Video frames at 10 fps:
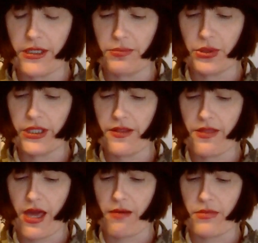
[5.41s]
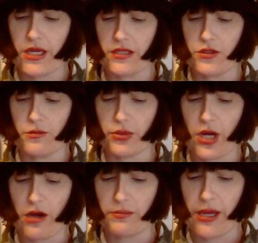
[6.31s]
and putting them into
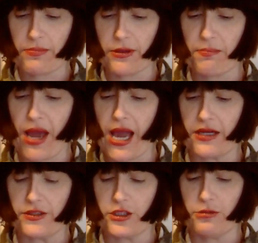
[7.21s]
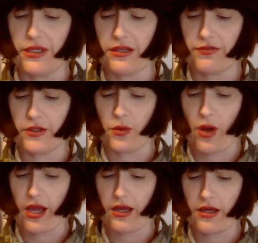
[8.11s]
brown paper bags to be given
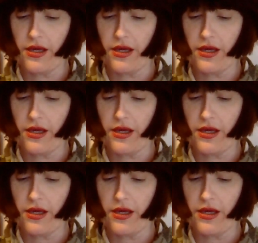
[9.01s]
away.